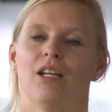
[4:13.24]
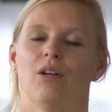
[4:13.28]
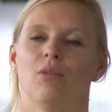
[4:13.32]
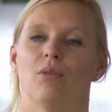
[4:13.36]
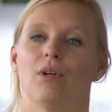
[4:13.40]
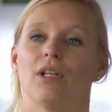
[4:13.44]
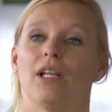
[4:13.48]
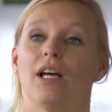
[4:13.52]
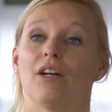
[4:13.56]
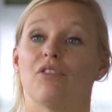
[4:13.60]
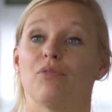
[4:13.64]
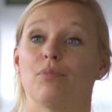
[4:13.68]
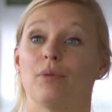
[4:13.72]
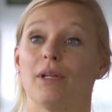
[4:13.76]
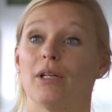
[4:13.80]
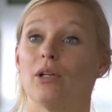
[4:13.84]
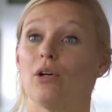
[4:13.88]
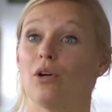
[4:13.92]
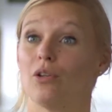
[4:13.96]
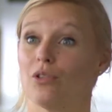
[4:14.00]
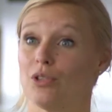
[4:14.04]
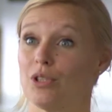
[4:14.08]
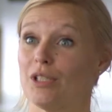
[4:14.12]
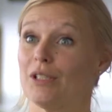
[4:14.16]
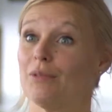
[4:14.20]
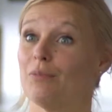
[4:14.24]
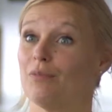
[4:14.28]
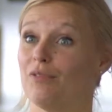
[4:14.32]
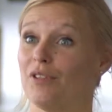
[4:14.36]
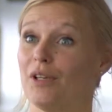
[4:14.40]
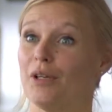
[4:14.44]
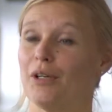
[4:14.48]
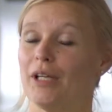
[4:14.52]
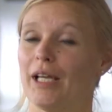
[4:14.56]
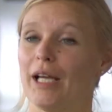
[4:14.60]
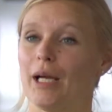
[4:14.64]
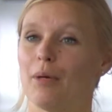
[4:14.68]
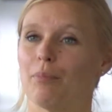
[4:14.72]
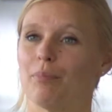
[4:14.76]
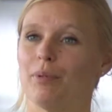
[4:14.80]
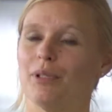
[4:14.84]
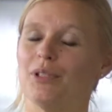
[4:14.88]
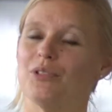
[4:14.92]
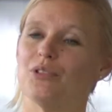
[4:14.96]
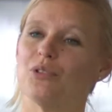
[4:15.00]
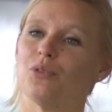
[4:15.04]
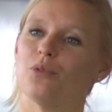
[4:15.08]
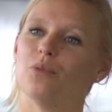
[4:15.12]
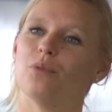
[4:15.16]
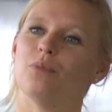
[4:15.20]
Well, I've been honestly very happy
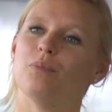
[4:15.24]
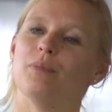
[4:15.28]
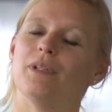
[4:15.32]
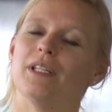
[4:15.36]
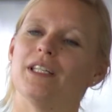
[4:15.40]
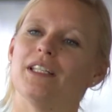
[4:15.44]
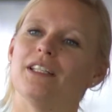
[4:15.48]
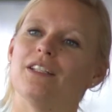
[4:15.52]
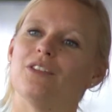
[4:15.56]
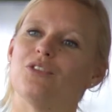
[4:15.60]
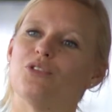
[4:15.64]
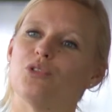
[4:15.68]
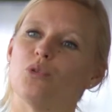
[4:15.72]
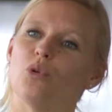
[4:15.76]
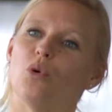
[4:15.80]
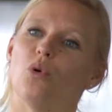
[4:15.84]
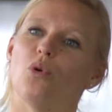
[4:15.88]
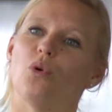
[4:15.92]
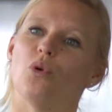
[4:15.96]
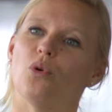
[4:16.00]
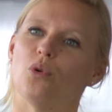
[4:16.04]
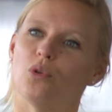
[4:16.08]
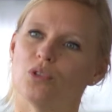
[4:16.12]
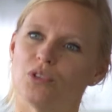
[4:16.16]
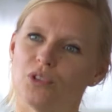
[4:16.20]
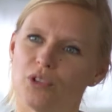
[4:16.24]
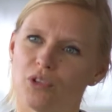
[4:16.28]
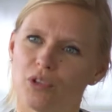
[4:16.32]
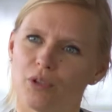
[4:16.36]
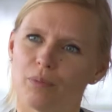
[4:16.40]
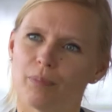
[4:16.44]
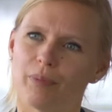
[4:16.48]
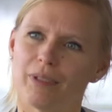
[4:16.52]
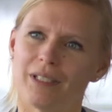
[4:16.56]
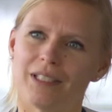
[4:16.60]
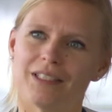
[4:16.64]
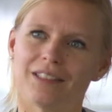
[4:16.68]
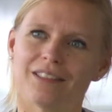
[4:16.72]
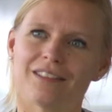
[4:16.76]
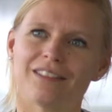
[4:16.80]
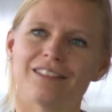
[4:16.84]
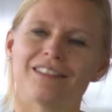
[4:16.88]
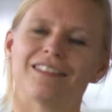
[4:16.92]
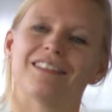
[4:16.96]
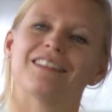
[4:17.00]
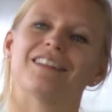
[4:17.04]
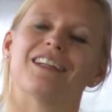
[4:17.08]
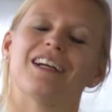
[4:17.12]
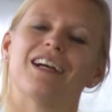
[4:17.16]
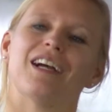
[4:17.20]
to have been to all
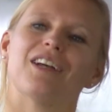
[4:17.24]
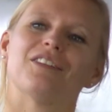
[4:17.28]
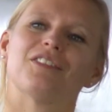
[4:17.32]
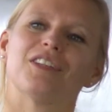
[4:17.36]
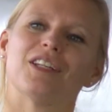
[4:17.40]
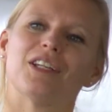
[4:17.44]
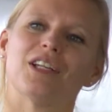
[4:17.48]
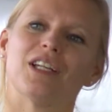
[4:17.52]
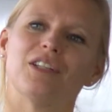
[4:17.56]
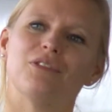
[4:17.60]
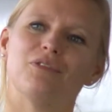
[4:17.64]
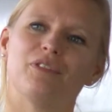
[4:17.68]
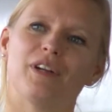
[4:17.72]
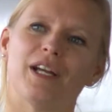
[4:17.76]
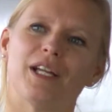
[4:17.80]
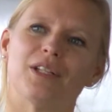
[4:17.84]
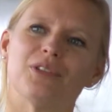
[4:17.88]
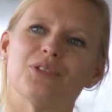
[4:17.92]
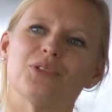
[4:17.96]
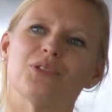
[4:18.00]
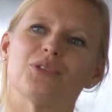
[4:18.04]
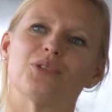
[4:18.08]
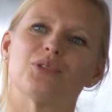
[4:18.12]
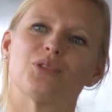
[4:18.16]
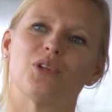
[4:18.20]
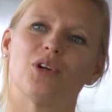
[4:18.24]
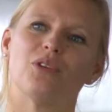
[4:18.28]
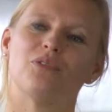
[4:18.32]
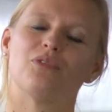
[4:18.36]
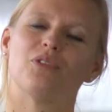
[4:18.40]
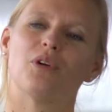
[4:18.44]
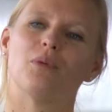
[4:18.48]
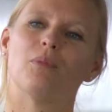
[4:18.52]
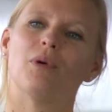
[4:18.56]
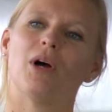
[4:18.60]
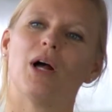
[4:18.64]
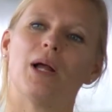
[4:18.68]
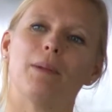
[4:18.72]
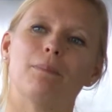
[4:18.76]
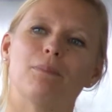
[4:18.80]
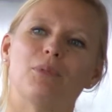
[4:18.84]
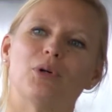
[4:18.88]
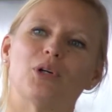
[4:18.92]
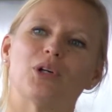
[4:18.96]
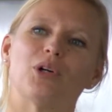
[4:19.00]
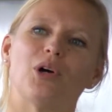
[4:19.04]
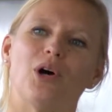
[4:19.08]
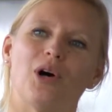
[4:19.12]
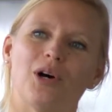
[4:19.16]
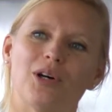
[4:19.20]
European events. So from
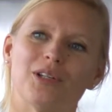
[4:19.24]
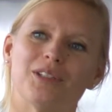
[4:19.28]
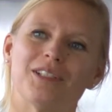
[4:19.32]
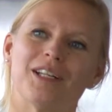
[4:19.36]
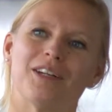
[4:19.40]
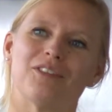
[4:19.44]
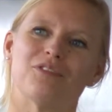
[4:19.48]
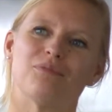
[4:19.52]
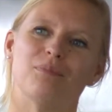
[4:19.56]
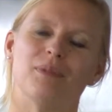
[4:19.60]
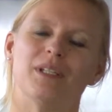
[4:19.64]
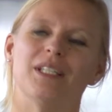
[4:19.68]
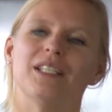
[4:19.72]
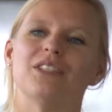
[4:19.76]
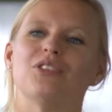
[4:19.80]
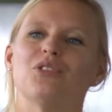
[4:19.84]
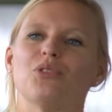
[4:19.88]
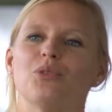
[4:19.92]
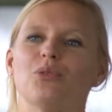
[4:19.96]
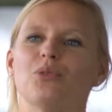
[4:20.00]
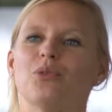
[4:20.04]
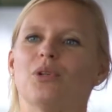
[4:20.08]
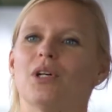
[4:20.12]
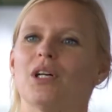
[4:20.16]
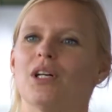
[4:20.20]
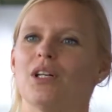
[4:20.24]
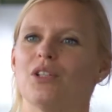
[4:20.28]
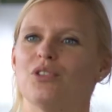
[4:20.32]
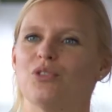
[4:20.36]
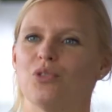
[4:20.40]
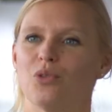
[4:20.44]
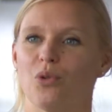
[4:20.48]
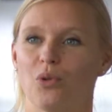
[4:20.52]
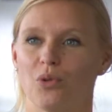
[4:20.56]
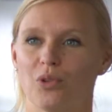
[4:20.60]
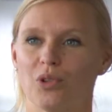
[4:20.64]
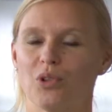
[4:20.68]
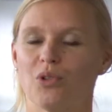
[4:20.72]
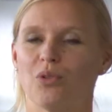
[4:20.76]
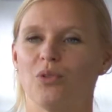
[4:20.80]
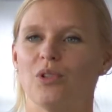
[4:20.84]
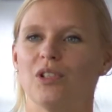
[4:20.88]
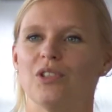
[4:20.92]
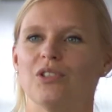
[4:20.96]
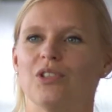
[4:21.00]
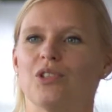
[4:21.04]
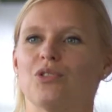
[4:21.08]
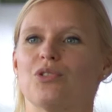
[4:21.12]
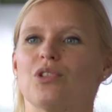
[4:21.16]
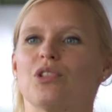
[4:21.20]
Hamburg on, I've been to all the Cool
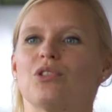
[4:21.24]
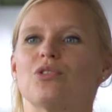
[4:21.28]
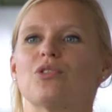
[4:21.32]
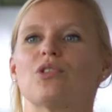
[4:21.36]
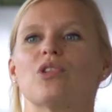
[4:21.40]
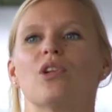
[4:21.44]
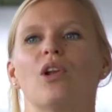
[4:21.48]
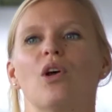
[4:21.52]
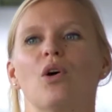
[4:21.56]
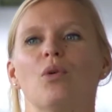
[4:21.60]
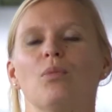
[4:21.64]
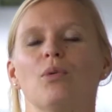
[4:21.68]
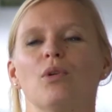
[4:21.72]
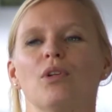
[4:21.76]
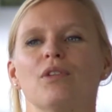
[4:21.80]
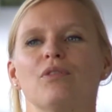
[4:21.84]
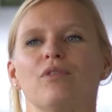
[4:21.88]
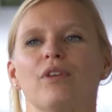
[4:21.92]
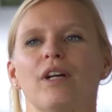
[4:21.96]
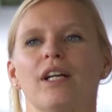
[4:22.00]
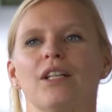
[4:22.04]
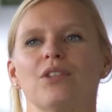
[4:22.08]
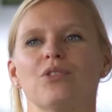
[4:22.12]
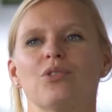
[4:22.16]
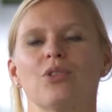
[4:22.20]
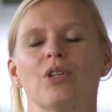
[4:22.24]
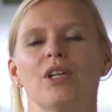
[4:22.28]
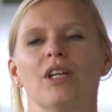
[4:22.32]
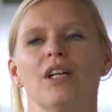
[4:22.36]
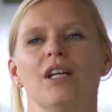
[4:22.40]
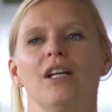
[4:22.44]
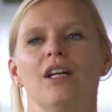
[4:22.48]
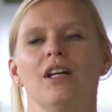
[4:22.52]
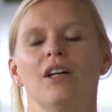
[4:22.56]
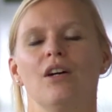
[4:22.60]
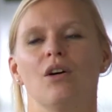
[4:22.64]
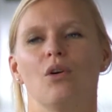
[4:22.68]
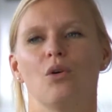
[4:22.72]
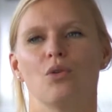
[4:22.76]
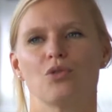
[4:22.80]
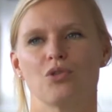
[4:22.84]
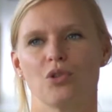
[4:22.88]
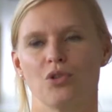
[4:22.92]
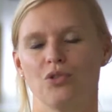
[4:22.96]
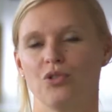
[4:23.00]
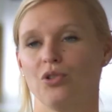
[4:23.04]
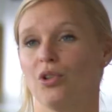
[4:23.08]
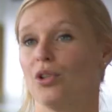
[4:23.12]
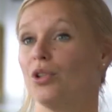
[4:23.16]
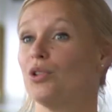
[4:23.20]
Logistics Global events. Also
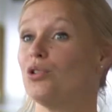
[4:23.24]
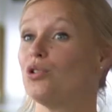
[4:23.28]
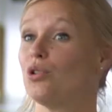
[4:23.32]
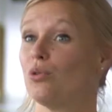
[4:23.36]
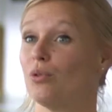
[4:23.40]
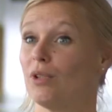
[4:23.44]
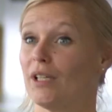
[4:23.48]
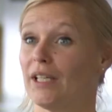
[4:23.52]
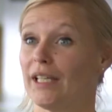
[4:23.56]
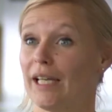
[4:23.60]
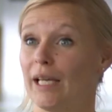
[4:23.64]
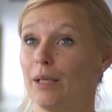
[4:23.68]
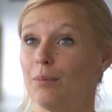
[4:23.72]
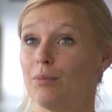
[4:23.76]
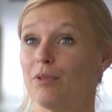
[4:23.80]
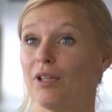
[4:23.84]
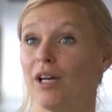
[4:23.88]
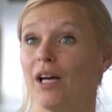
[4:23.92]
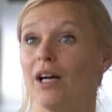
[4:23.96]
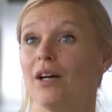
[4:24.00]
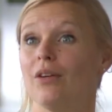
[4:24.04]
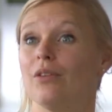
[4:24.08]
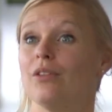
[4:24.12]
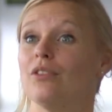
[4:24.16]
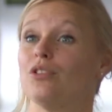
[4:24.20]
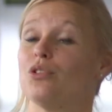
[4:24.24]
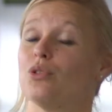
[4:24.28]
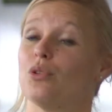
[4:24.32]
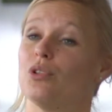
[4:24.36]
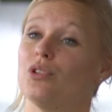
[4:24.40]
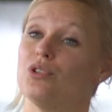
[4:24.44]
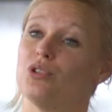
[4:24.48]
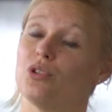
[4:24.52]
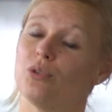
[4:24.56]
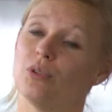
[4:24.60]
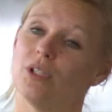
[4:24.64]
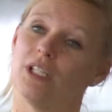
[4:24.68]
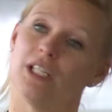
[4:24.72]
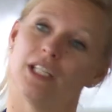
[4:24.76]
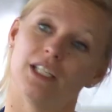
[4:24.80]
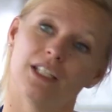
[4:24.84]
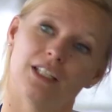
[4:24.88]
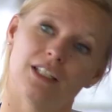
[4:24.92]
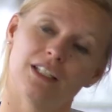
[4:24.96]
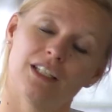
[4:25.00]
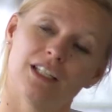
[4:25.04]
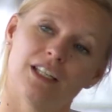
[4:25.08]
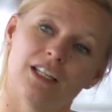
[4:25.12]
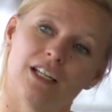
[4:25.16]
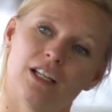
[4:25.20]
joined you in Cape Town, joined you
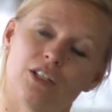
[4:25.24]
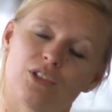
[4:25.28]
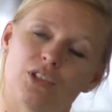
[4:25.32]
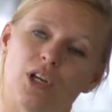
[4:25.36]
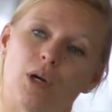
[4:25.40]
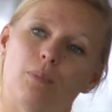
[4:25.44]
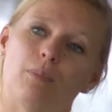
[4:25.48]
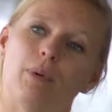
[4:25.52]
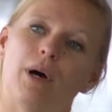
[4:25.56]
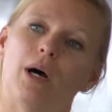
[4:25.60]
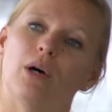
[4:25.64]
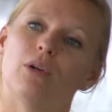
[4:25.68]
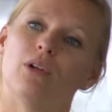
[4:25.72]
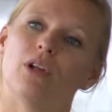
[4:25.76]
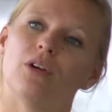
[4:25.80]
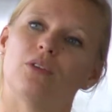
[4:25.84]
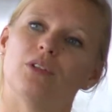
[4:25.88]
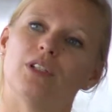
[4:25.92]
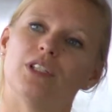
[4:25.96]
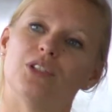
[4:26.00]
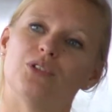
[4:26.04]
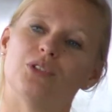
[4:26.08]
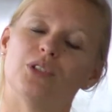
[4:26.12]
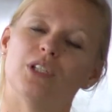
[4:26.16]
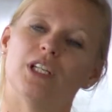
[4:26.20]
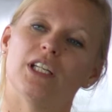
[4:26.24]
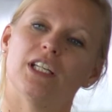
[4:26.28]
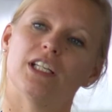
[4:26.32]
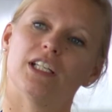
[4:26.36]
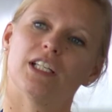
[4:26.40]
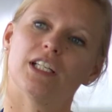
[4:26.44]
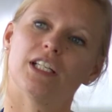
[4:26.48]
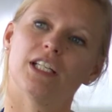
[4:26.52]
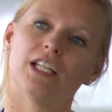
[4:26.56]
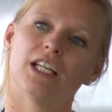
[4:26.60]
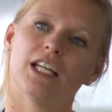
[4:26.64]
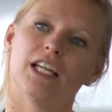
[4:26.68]
in Sao Paulo this year.